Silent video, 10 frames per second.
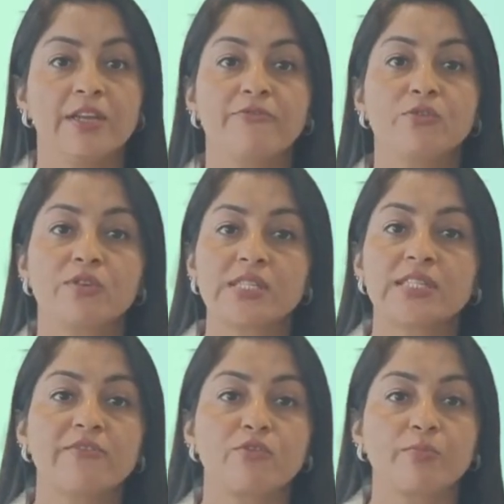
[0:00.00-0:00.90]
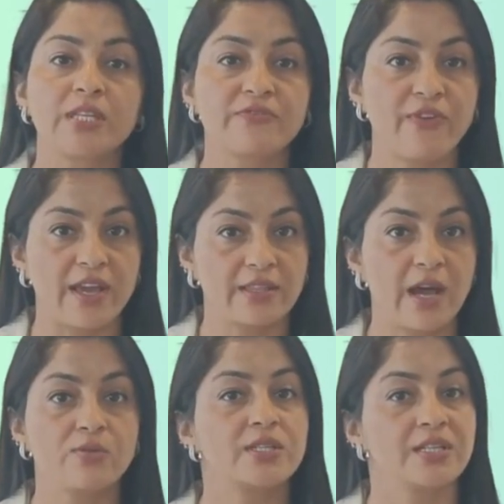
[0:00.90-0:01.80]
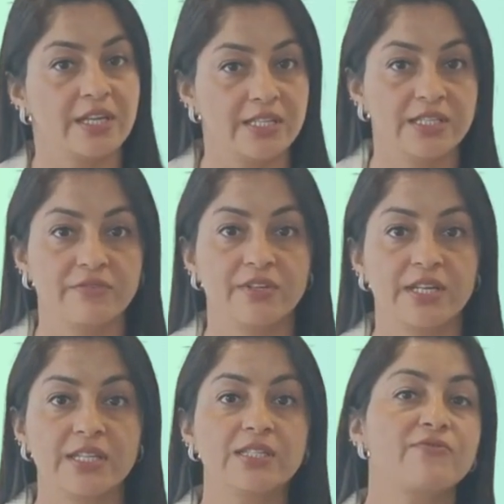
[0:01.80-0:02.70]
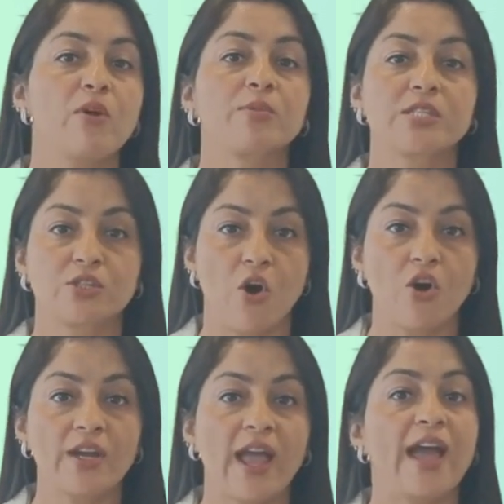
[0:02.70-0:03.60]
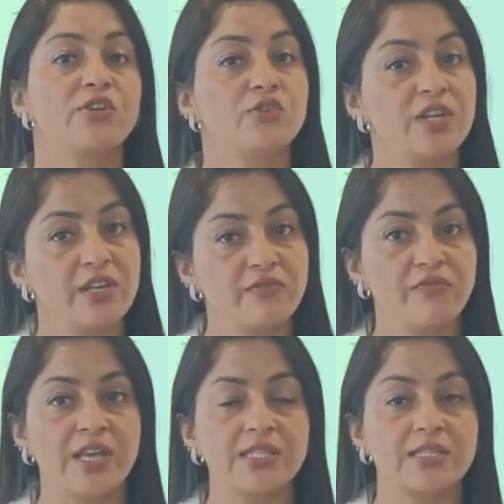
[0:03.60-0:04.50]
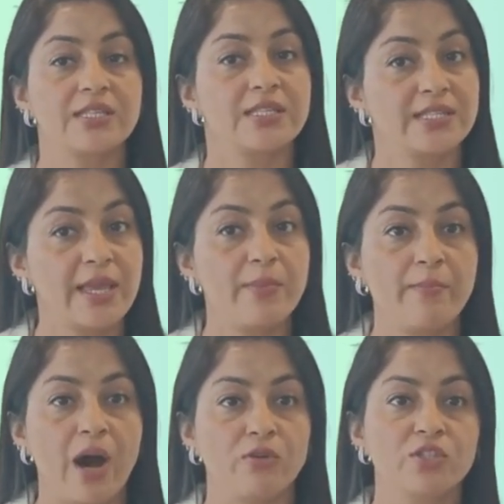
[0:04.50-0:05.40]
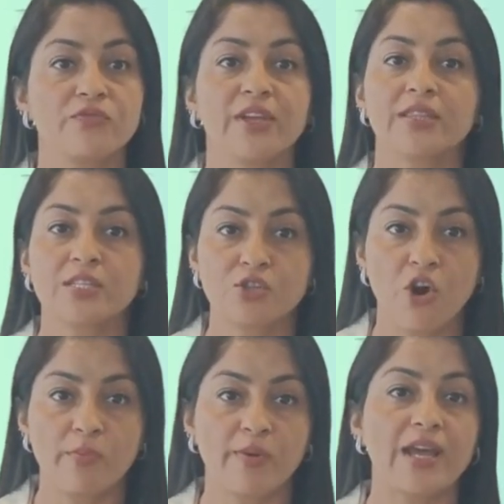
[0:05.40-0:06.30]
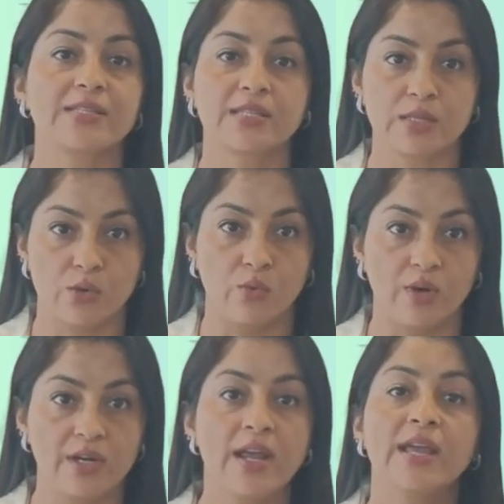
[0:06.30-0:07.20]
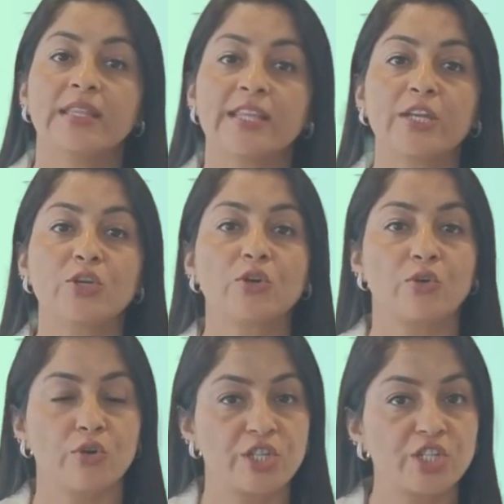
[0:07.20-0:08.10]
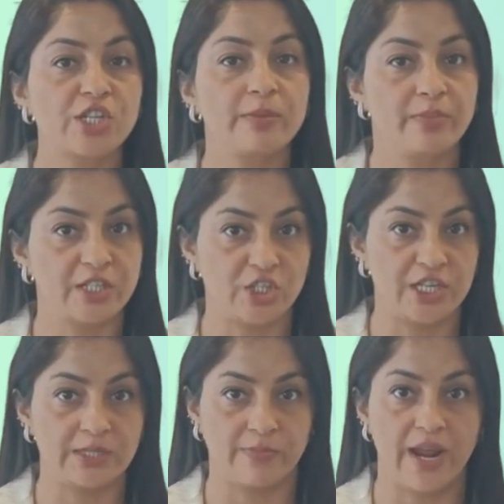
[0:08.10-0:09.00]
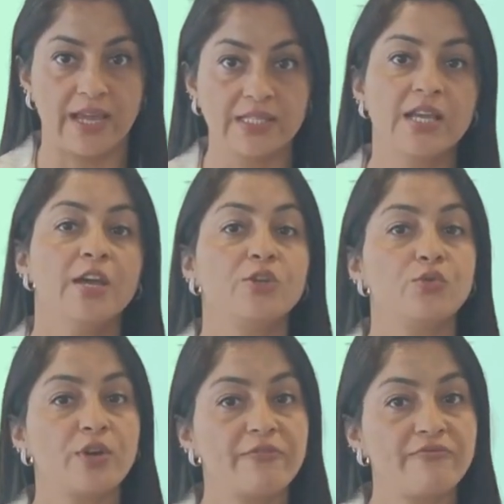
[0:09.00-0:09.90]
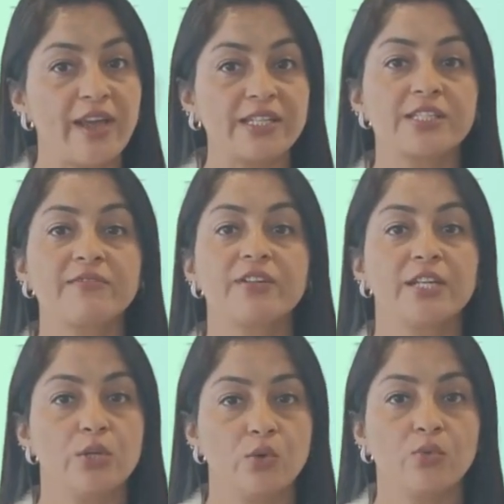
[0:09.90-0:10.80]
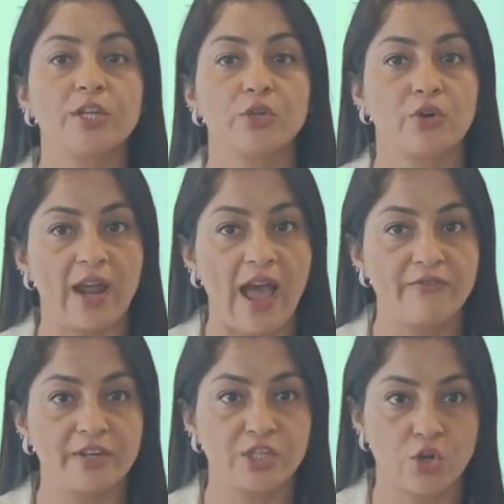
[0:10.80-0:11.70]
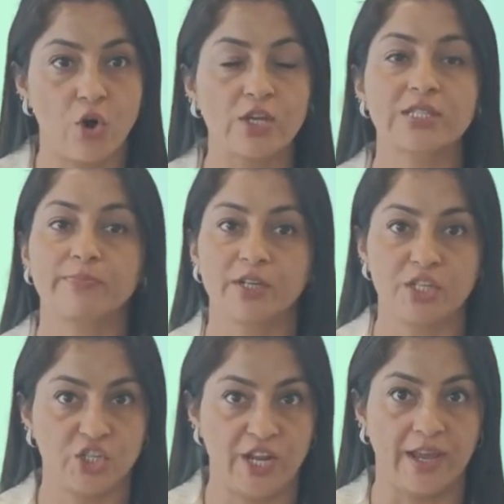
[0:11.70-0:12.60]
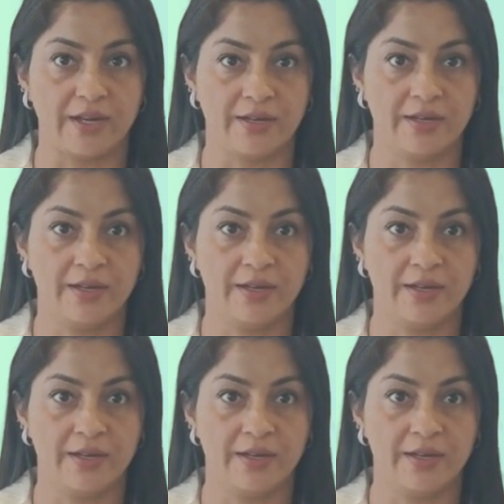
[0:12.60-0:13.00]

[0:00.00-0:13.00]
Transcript: if you receive Rs 5,000 in dividends from a stock and reinvest the same amount when the stock price is lower than your original purchase price, you effectively lower your average cost per share.